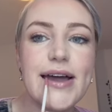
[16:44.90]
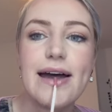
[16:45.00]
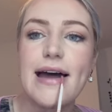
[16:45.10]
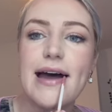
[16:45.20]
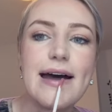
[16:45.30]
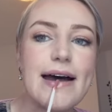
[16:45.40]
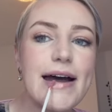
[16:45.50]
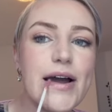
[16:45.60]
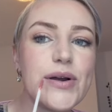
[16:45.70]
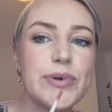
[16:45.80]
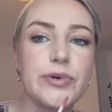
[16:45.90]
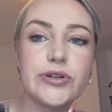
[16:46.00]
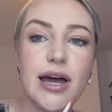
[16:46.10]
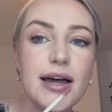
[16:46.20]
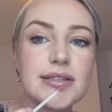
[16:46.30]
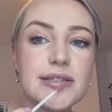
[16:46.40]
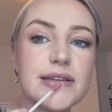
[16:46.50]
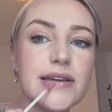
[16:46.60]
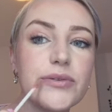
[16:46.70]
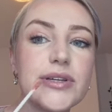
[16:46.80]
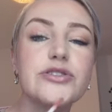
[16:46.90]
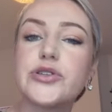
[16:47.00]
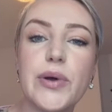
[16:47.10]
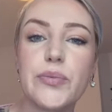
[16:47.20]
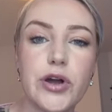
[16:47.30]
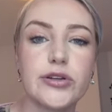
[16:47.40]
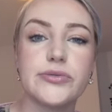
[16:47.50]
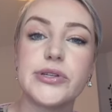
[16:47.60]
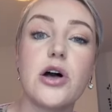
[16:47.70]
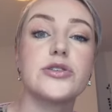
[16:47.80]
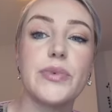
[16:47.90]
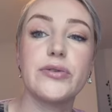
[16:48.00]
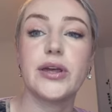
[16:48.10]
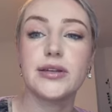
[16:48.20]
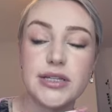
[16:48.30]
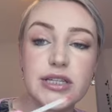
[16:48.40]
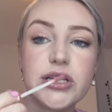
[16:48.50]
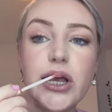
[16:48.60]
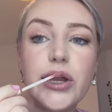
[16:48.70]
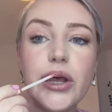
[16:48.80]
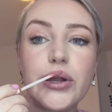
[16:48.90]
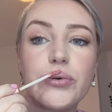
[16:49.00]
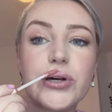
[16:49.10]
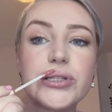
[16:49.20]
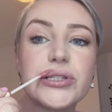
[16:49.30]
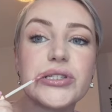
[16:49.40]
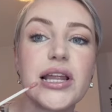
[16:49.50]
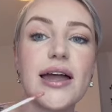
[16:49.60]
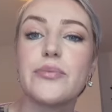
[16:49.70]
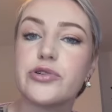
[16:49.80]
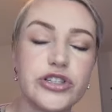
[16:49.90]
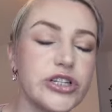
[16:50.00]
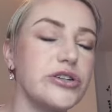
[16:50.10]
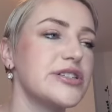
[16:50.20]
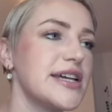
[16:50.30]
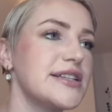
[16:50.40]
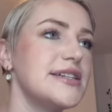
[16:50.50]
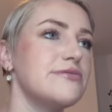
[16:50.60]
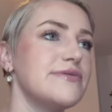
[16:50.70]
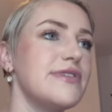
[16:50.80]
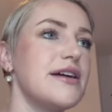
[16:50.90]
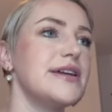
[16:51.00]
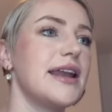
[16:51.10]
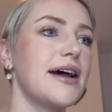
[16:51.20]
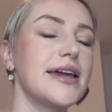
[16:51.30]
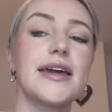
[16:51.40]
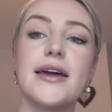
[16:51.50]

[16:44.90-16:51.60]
where people could ask. It wasn't just about products, it was also about the condition, and it wasn't like pushy or salesy. It was very like